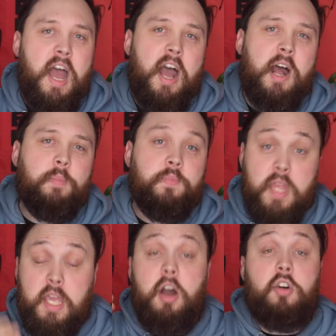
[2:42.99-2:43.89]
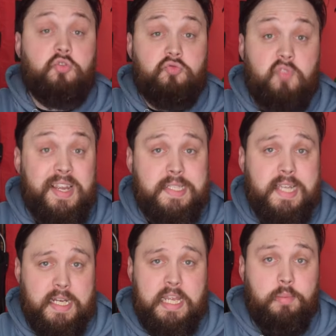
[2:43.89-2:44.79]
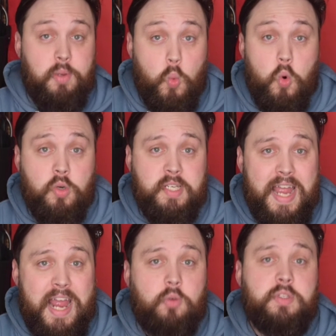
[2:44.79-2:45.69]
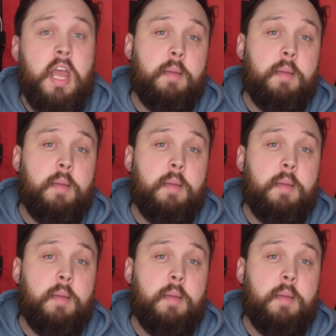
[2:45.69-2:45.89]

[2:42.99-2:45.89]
They are great at keeping water out,